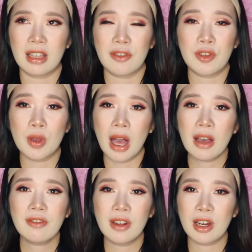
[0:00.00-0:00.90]
If you
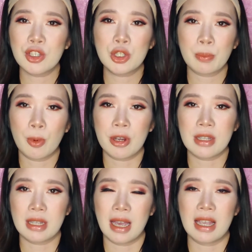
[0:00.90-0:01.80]
have large
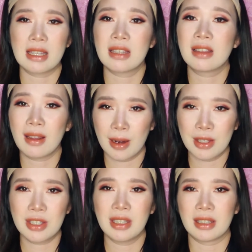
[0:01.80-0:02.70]
pores guys,
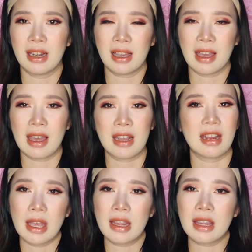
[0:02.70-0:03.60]
large na talaga yan.
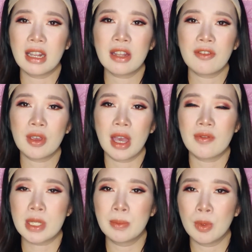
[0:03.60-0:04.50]
And then if you
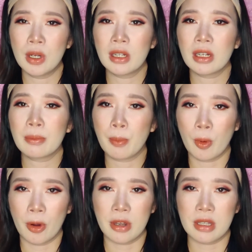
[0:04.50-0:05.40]
have smaller
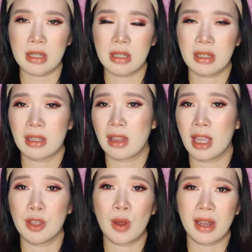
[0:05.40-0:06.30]
pores,
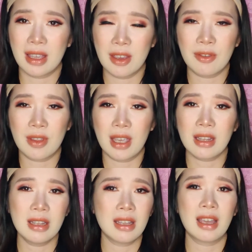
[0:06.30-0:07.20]
then you are
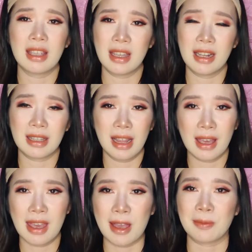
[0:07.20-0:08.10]
gifted, ganyan na
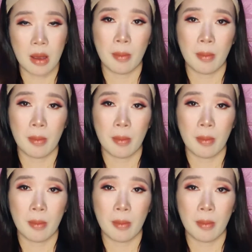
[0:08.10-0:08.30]
talaga yan.